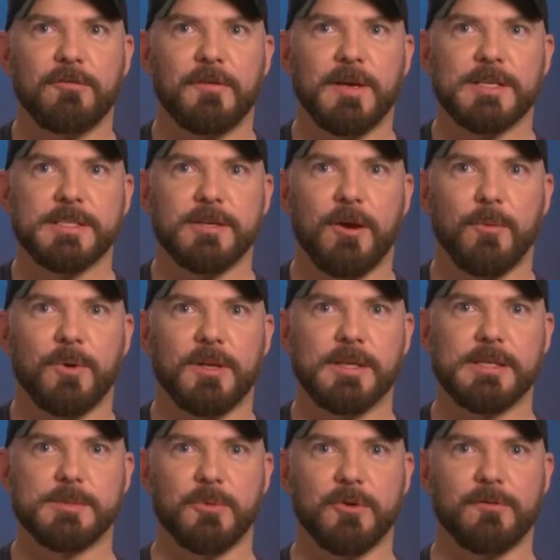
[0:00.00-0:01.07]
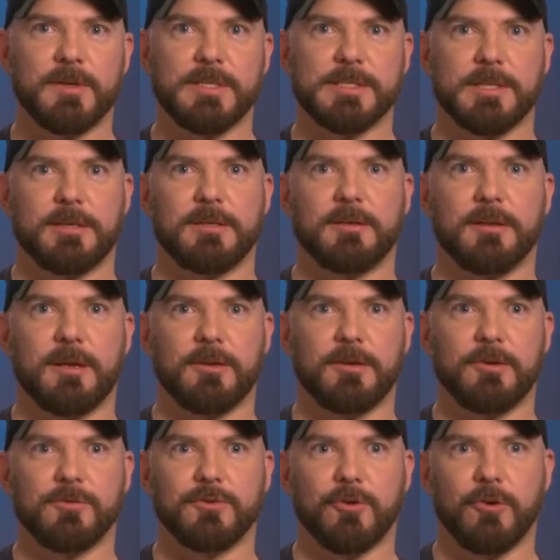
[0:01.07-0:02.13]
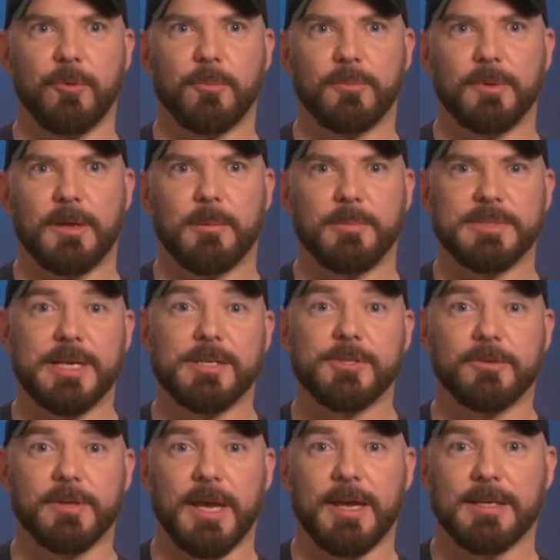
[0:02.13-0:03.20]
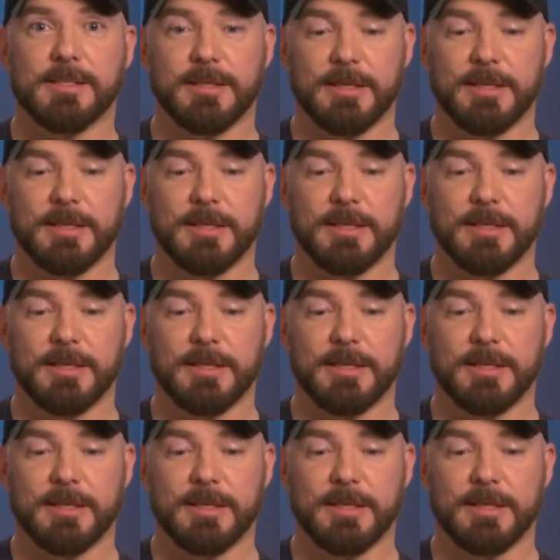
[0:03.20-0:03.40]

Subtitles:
first start one of these movies and you draw up a potential cast